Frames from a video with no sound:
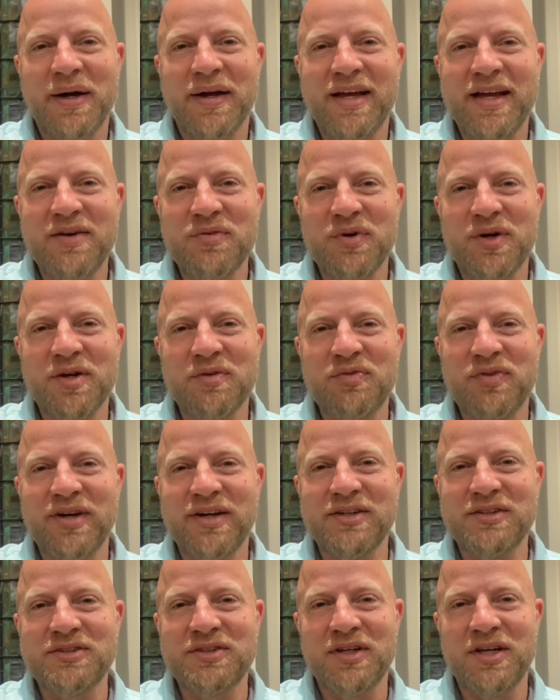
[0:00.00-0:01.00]
even if
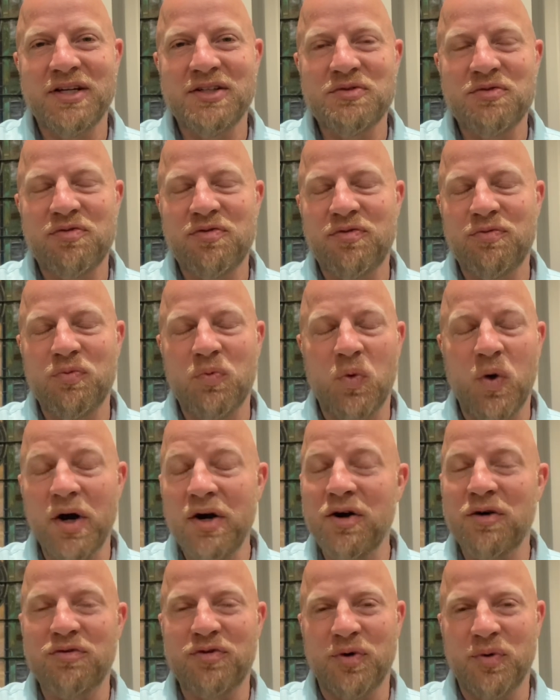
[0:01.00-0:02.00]
it's
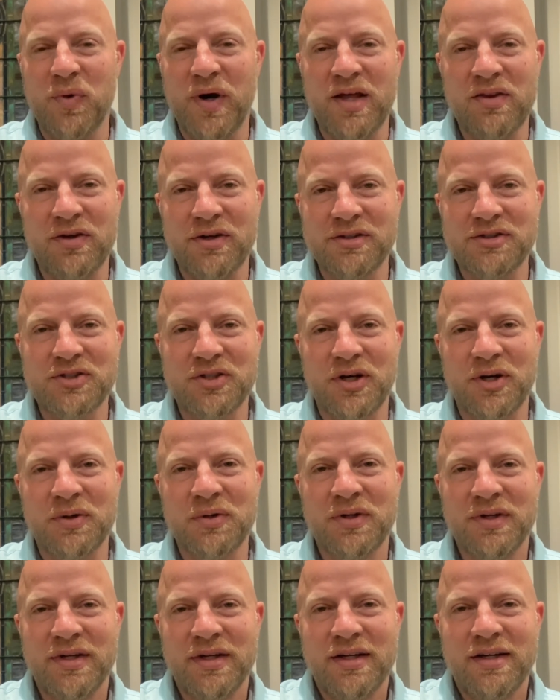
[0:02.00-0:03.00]
wonderful weather. So